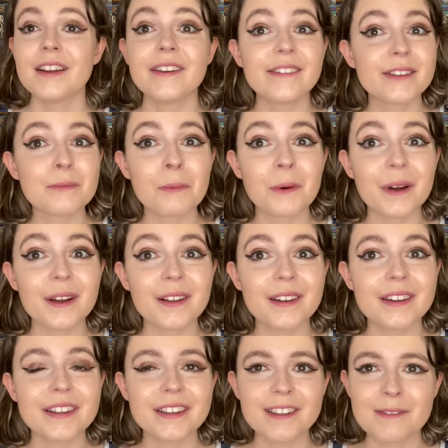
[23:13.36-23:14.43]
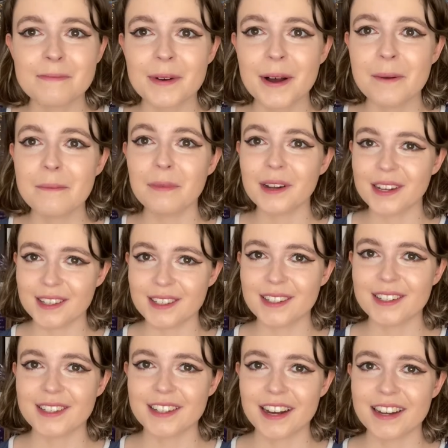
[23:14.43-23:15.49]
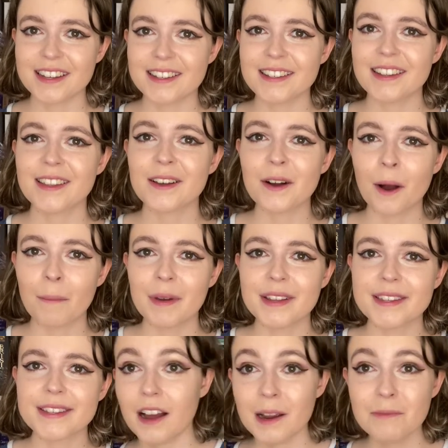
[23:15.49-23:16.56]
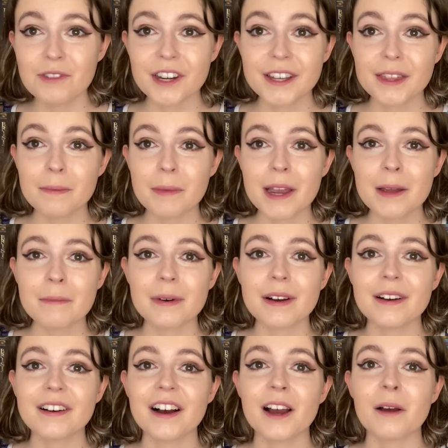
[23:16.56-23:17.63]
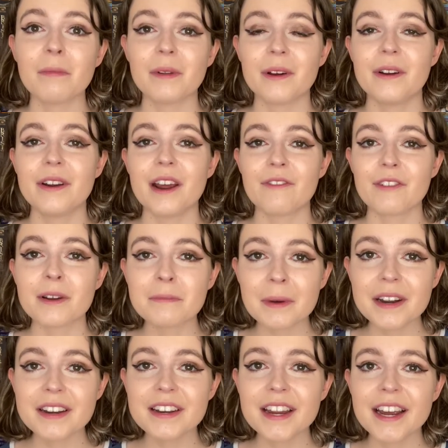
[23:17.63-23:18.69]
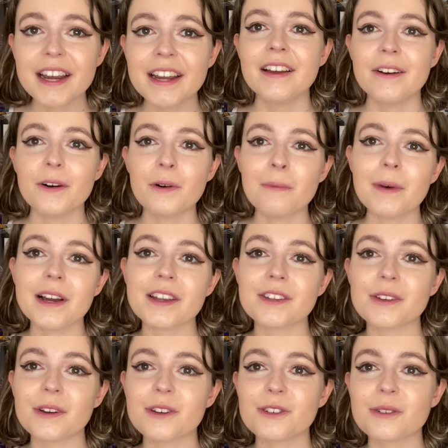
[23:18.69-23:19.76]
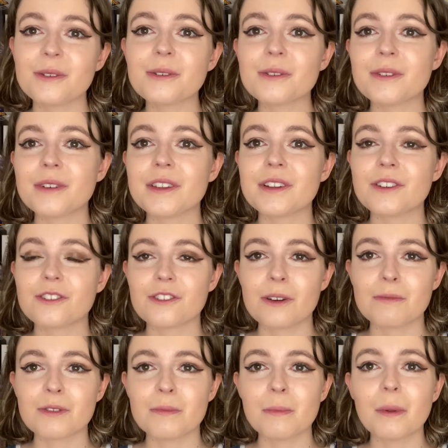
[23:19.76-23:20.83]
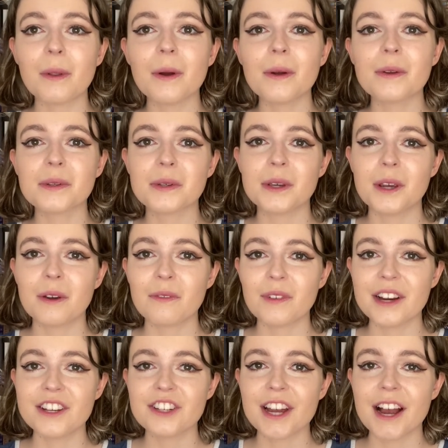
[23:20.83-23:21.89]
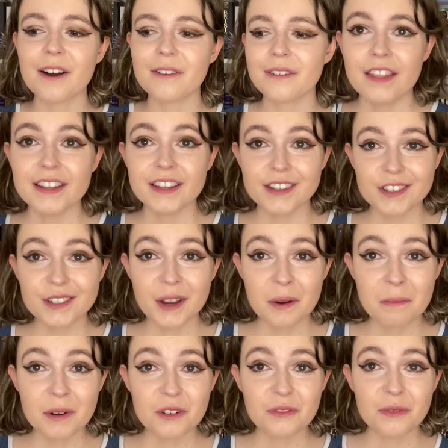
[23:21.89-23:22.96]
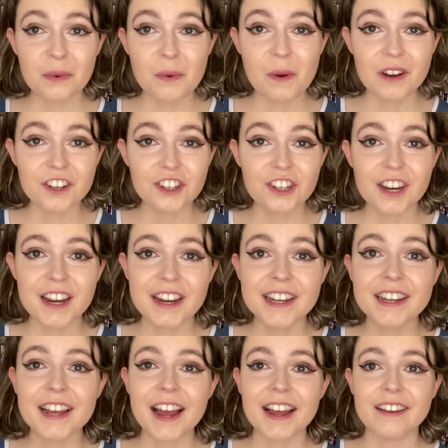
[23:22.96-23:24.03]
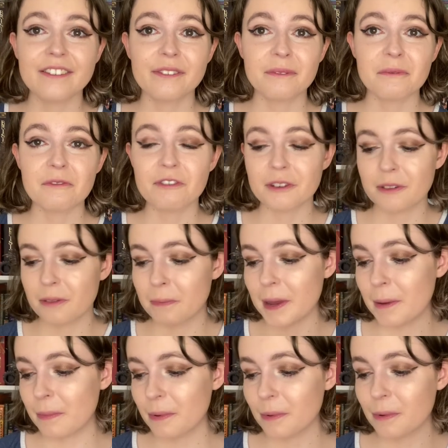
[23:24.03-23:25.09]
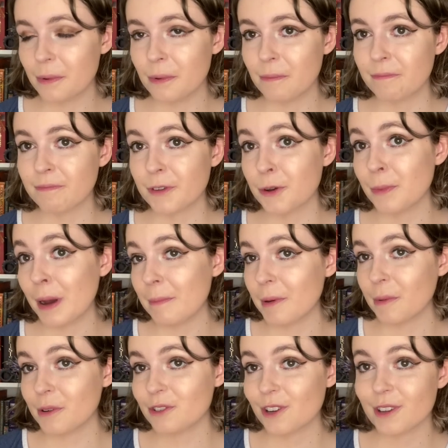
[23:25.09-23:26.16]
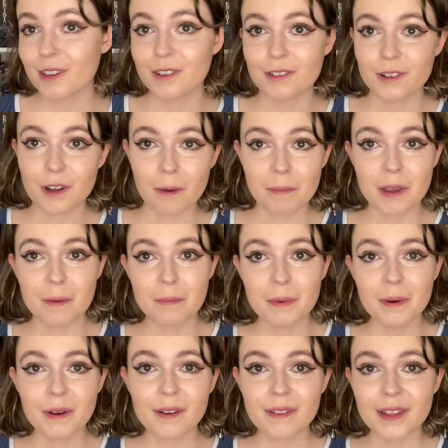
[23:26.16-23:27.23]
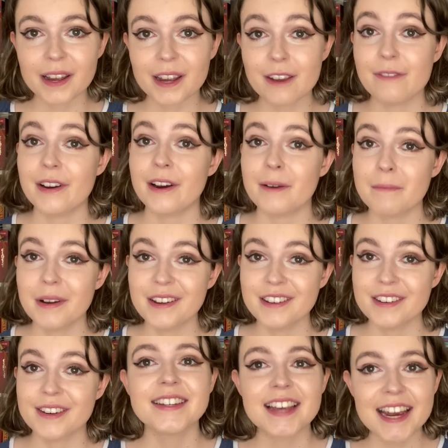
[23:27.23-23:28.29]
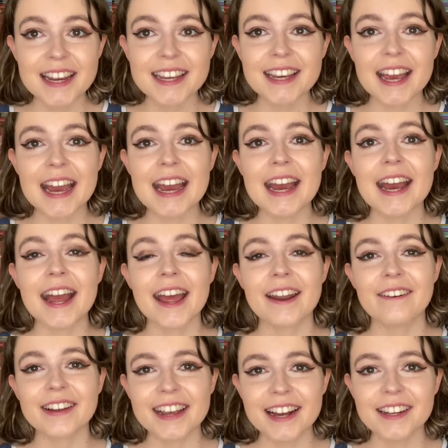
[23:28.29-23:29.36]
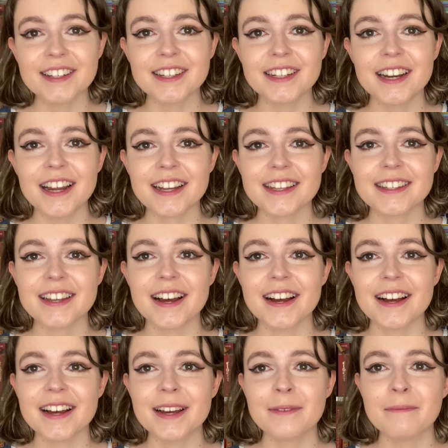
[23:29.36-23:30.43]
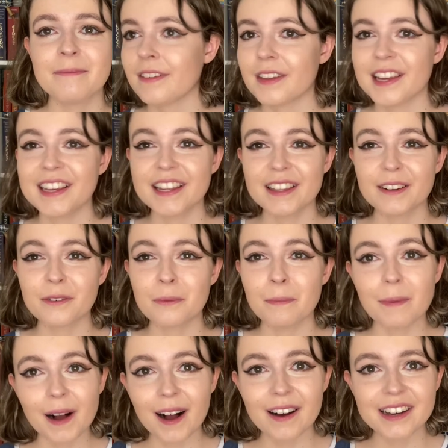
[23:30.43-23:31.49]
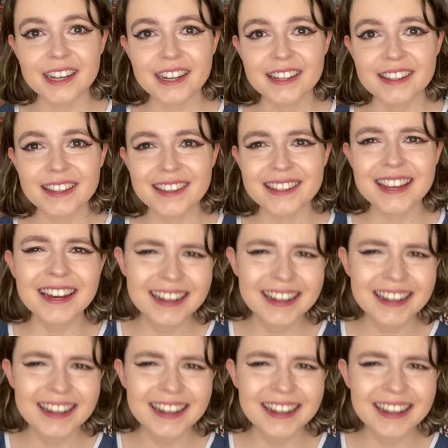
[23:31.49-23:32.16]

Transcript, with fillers: No spoilers, but please discuss in the comments. I'm Jade the Beamer. I upload every Monday. All my socials are in the description below so you can reach out. Thank you so much for watching and for people who might be watching this that got me a book, thank you very much. Take care and I'll catch you next time, you little bargains.